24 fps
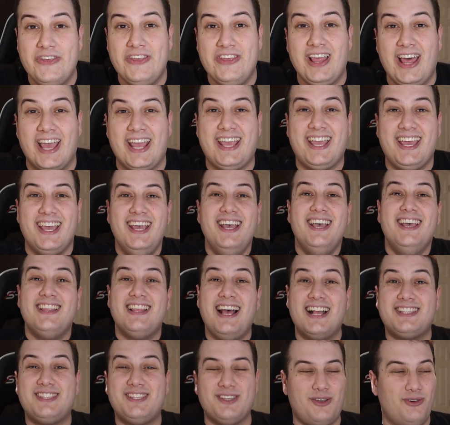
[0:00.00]
Like,
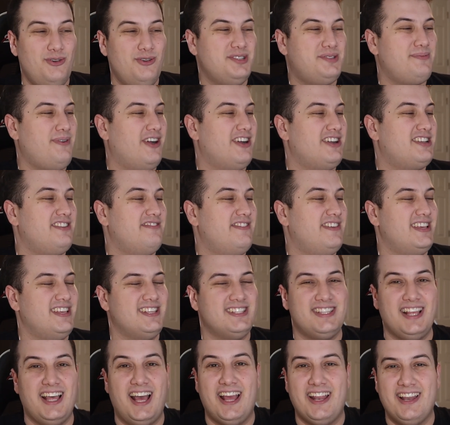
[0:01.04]
that's the coolest part to me,
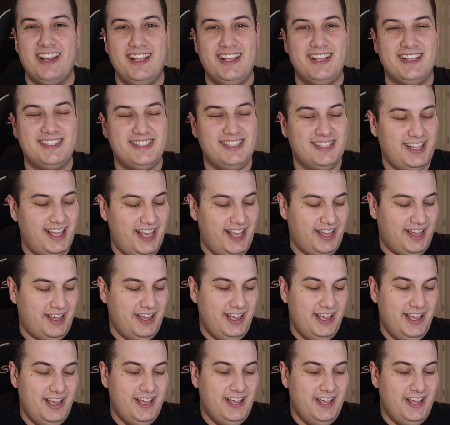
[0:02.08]
is that it's like